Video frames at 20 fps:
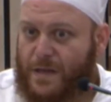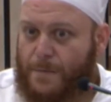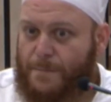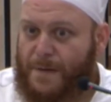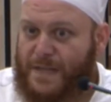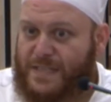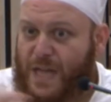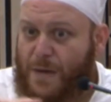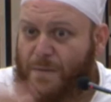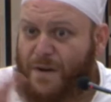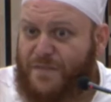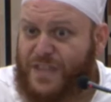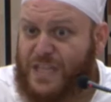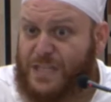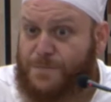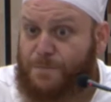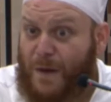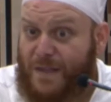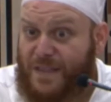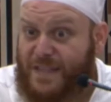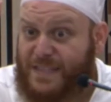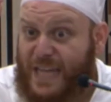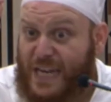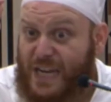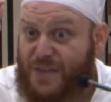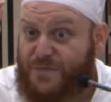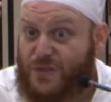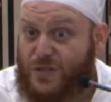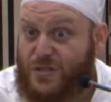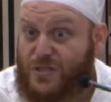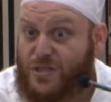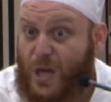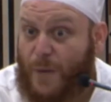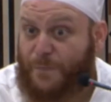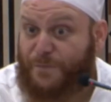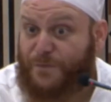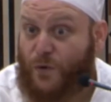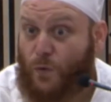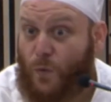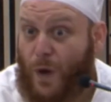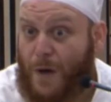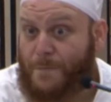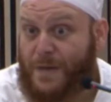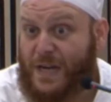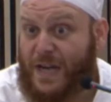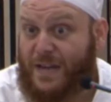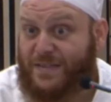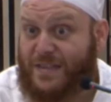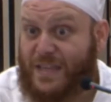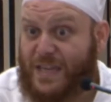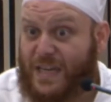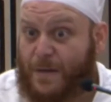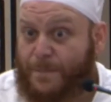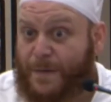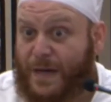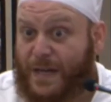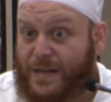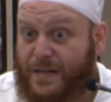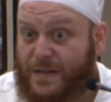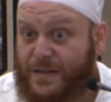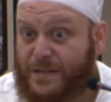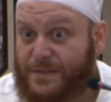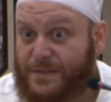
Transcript: But some of these brothers don't even stop for 1 minute and think about it.